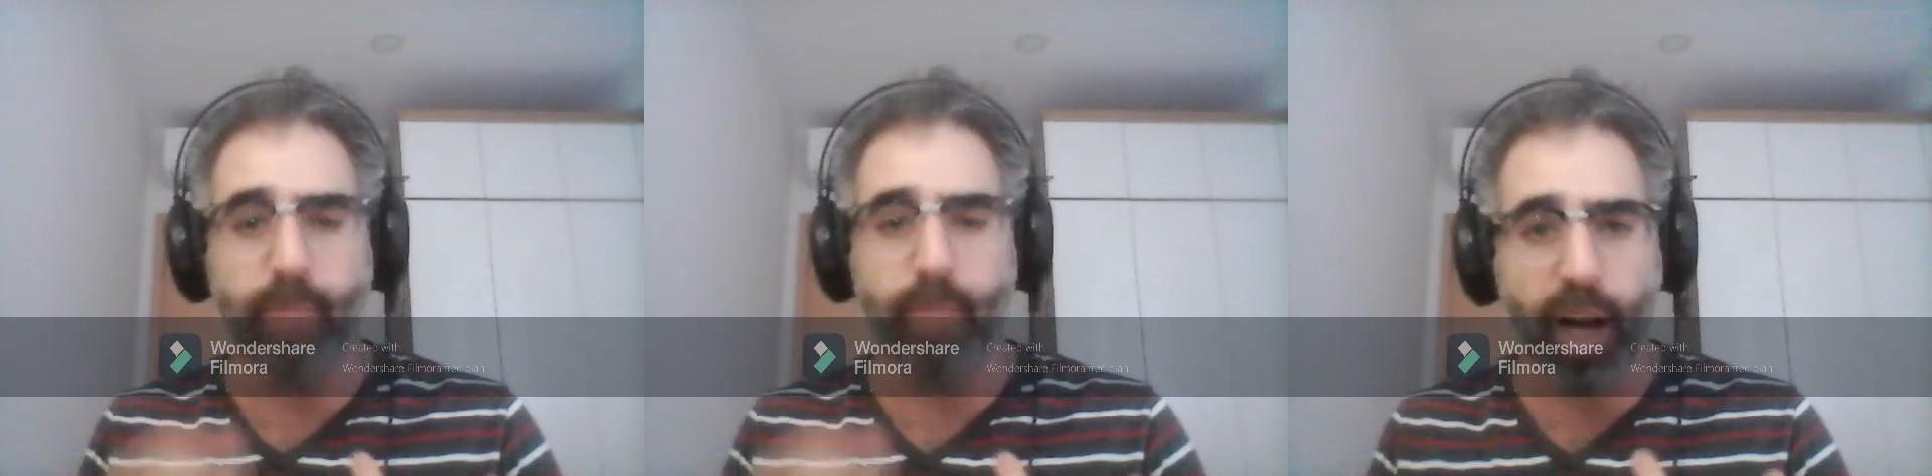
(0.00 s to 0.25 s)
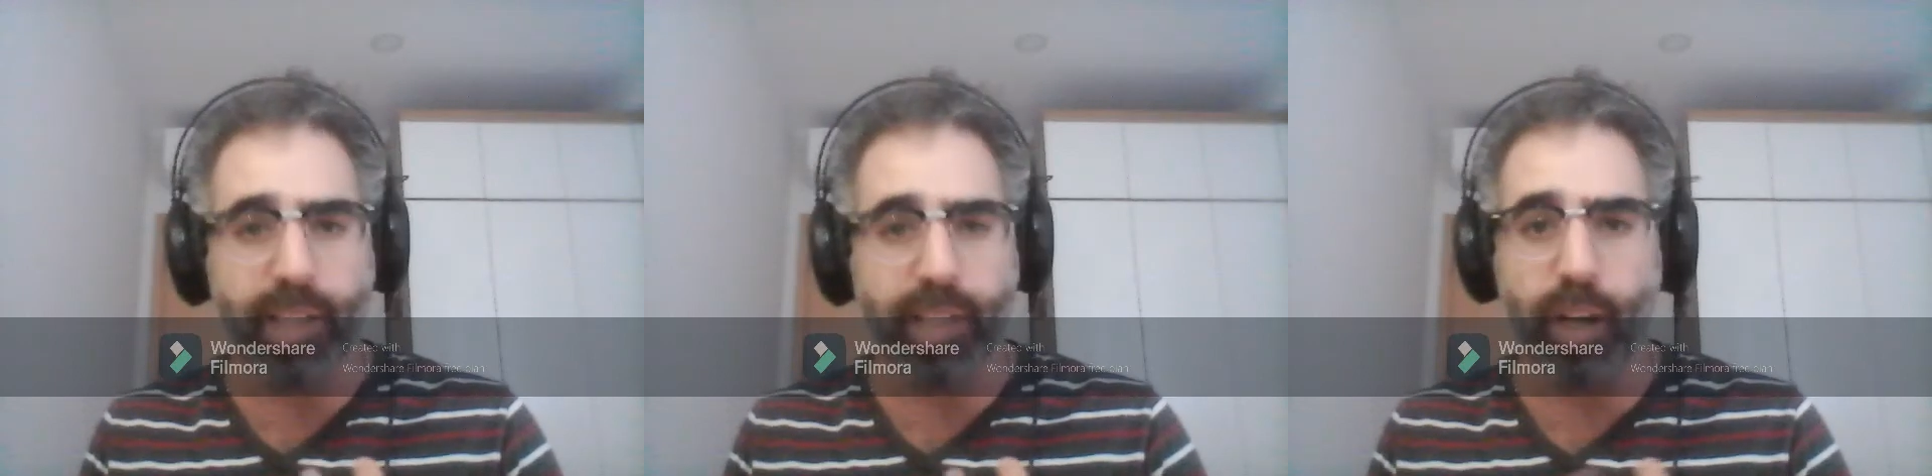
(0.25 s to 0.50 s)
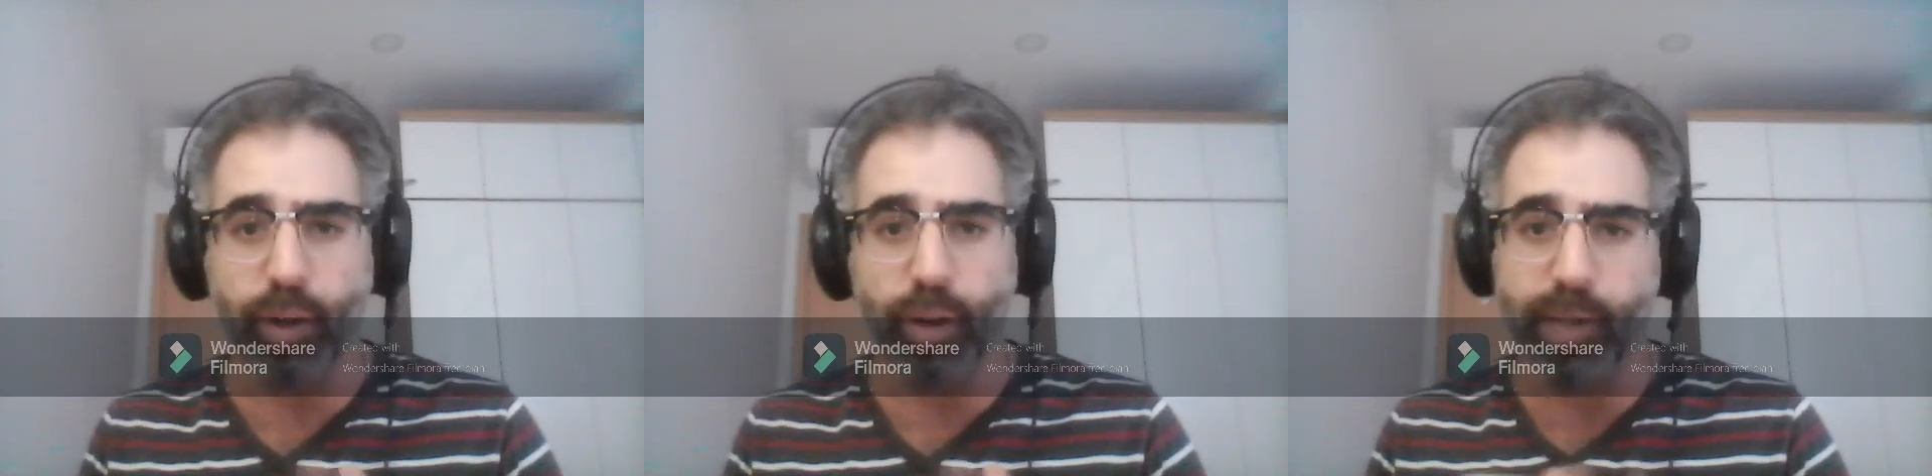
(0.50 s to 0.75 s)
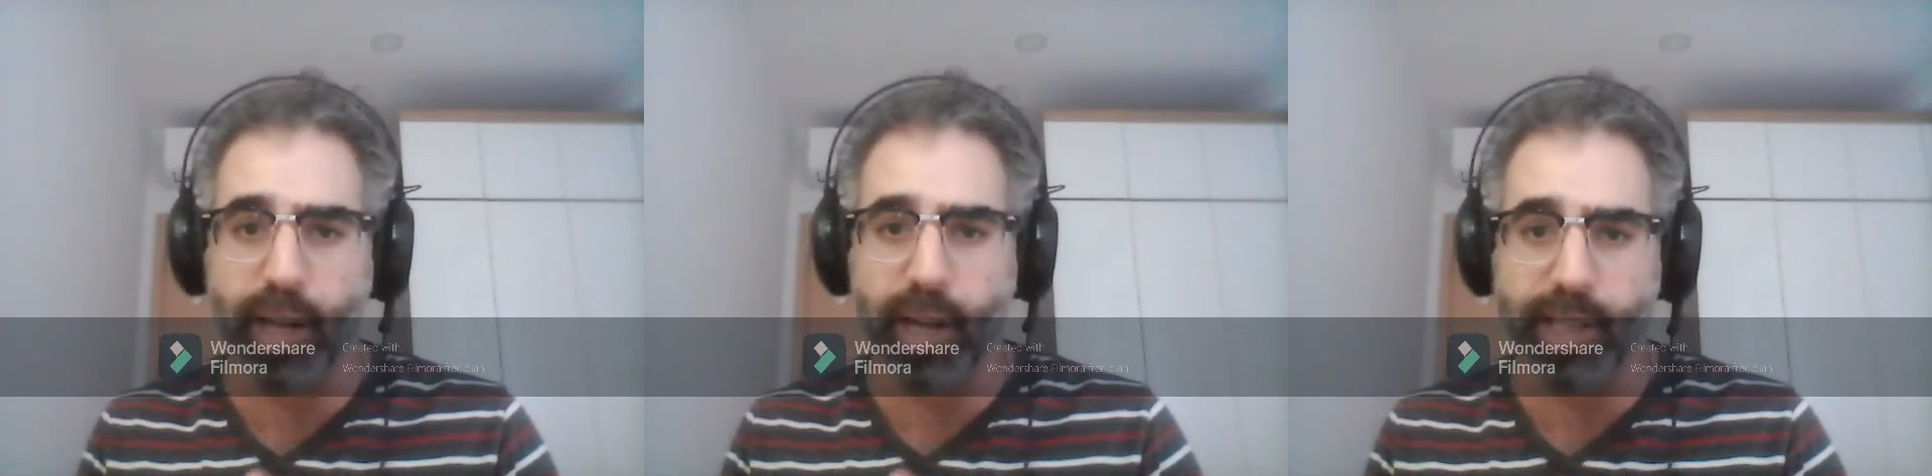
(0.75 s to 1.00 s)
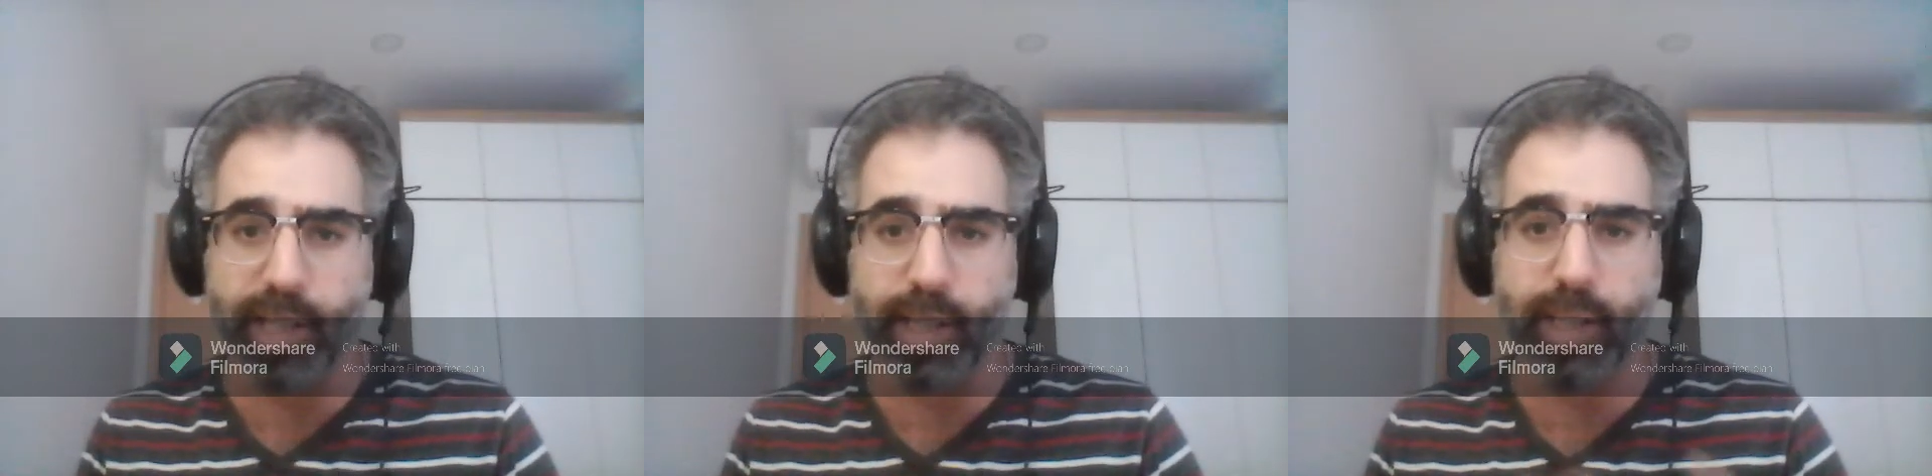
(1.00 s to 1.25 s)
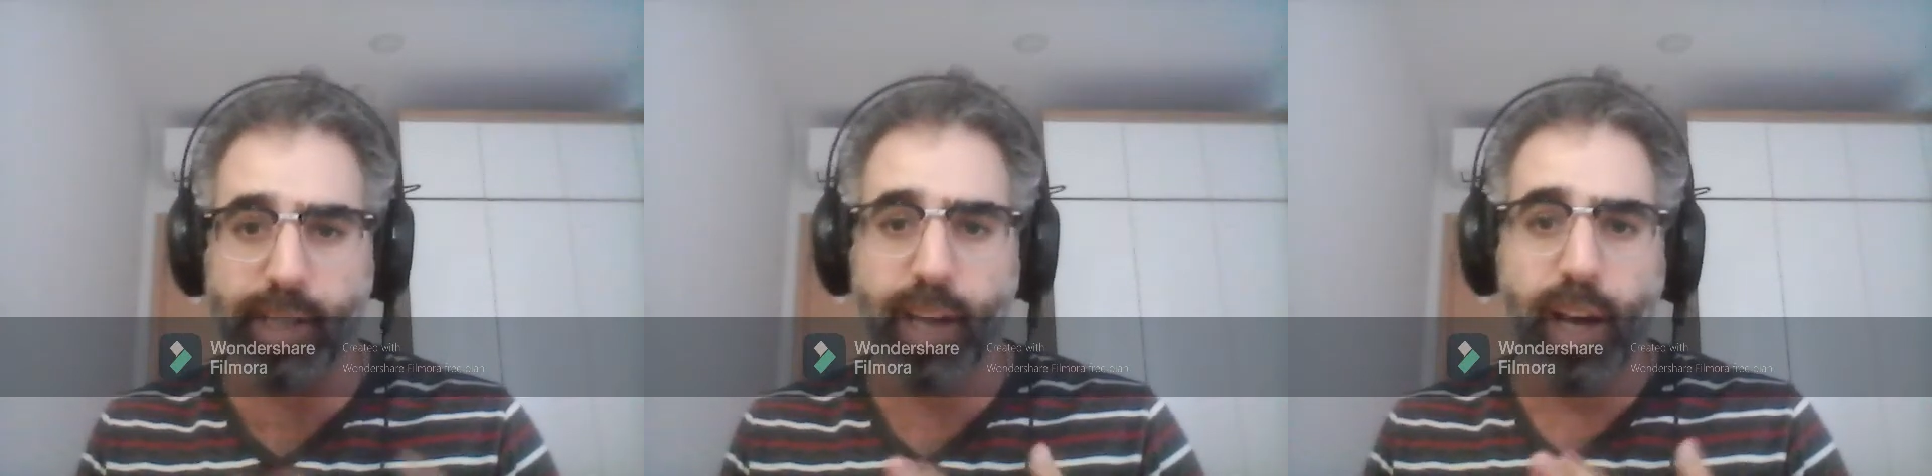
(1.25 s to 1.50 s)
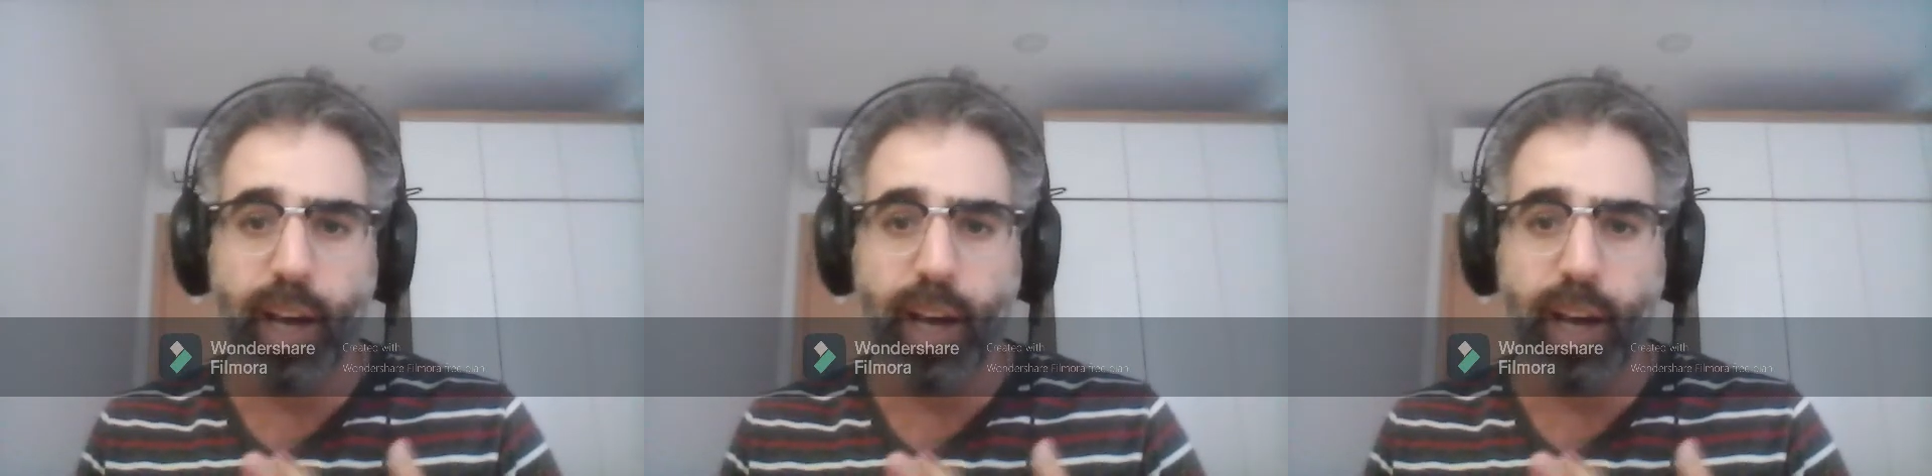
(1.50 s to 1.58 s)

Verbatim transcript: aunts, uncles, cousins,